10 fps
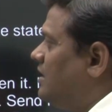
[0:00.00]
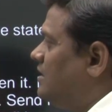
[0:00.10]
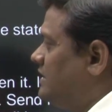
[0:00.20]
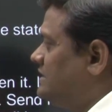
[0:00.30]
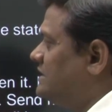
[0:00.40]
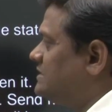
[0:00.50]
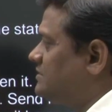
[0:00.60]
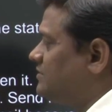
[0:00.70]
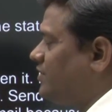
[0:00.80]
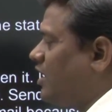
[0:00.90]
This is
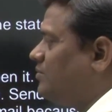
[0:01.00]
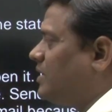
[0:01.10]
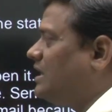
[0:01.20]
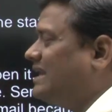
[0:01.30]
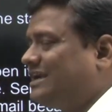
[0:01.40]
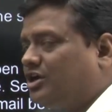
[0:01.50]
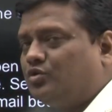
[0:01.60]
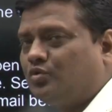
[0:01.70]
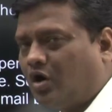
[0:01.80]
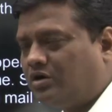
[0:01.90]
from a letter to
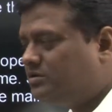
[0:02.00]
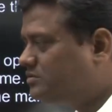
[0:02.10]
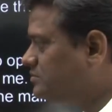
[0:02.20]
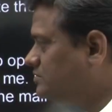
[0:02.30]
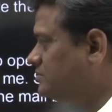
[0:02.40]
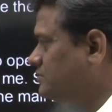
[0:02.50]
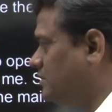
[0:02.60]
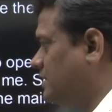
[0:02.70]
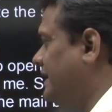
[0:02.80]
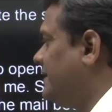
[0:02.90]
God.
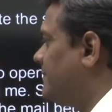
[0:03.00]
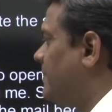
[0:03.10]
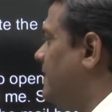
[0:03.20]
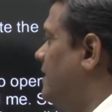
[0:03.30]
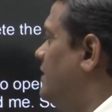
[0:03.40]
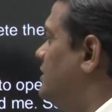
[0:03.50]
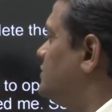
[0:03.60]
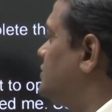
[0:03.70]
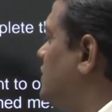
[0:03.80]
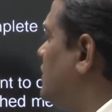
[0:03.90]
Okay.
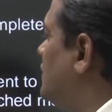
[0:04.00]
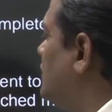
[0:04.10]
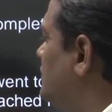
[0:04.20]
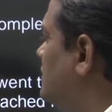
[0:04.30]
So